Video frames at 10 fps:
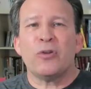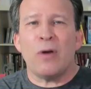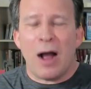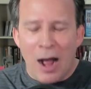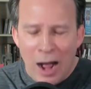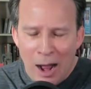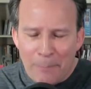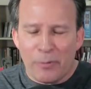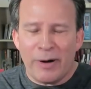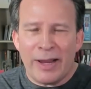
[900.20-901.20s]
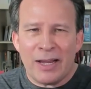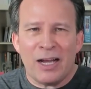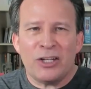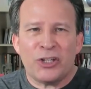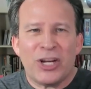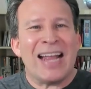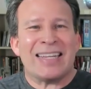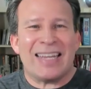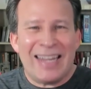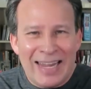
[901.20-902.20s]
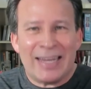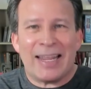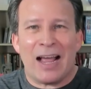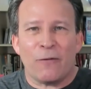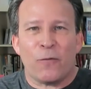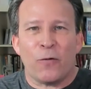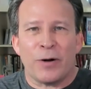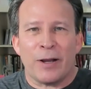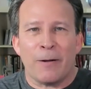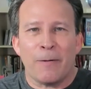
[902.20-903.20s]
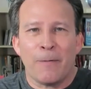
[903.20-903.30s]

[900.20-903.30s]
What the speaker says: to operate unchecked in California.